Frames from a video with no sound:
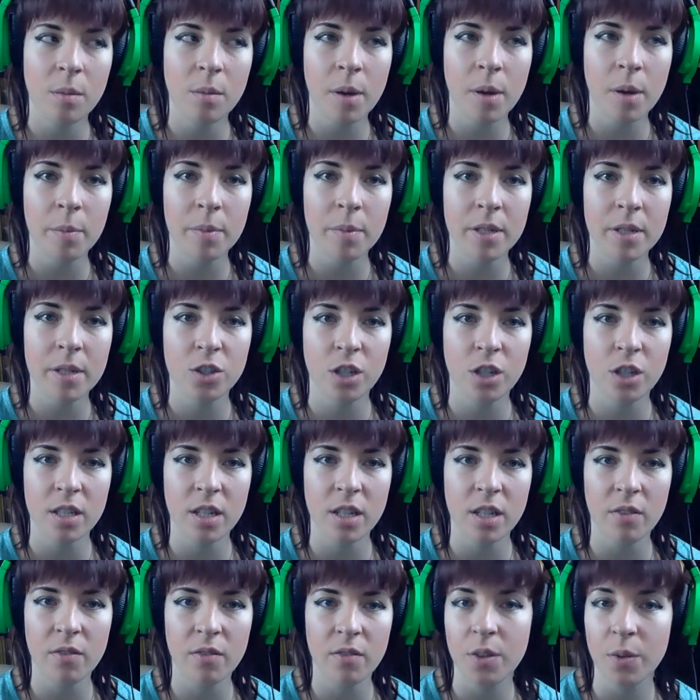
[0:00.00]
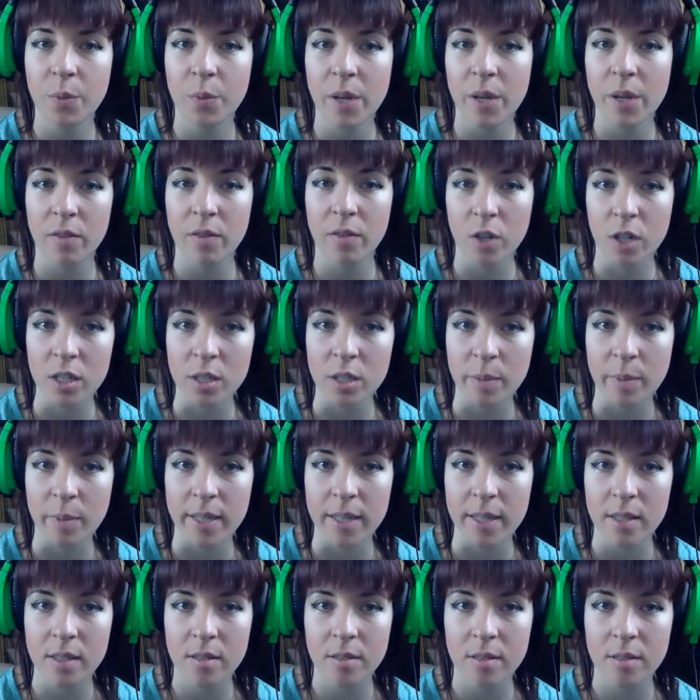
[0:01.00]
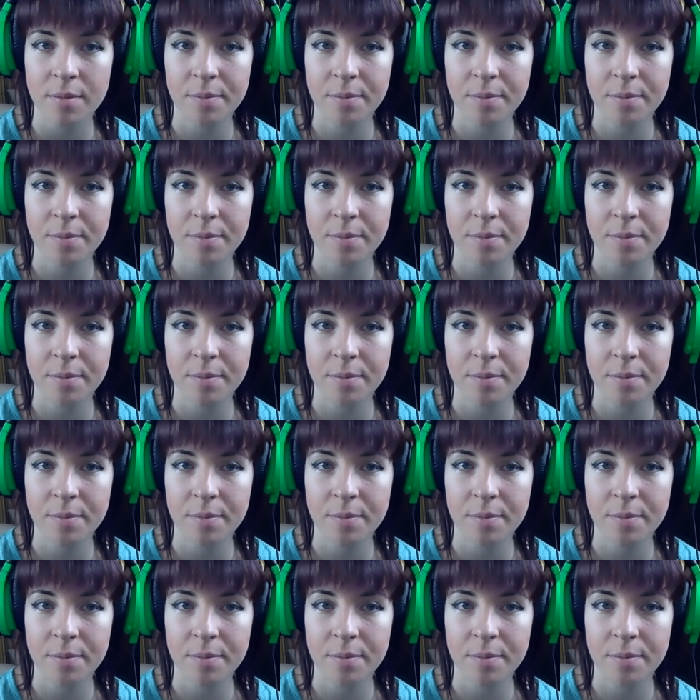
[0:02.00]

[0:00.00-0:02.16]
companies shut down for the week of Christmas.